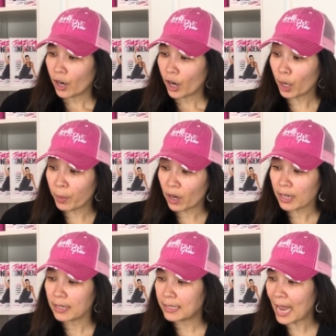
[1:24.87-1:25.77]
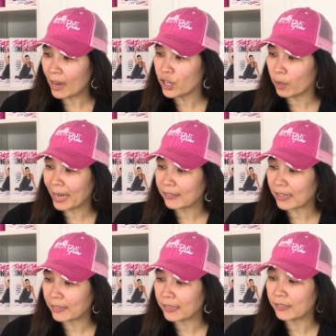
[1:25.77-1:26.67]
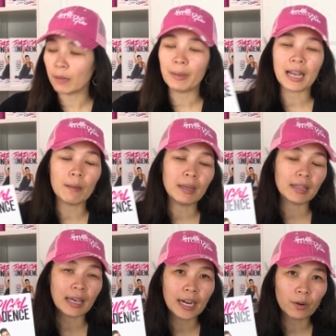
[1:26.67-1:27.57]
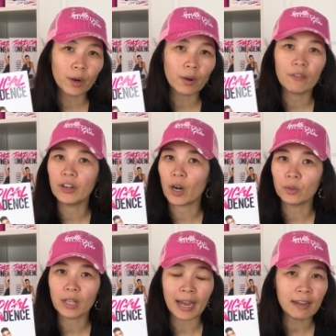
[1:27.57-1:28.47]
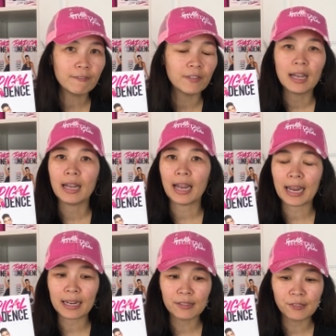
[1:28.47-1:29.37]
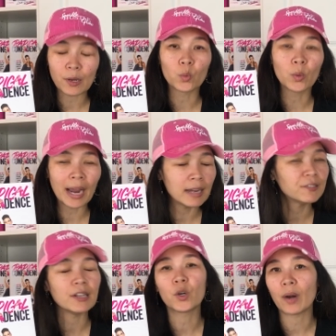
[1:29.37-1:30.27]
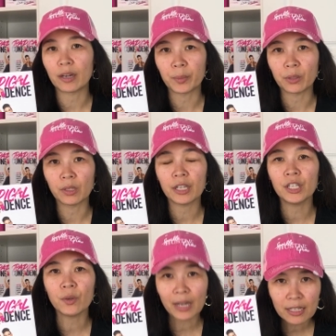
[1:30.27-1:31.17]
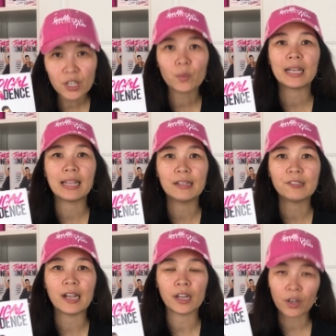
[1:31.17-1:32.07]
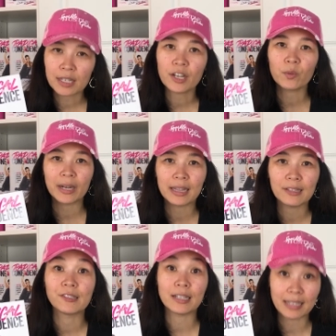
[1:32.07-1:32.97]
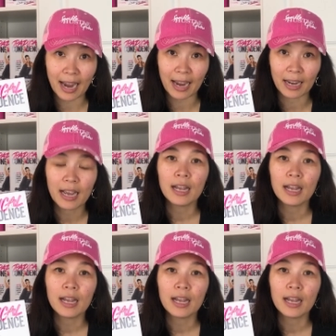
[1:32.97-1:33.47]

her book 10 no bs lessons on becoming the hero of your own life is it's incredible you need to read this and you need to read this today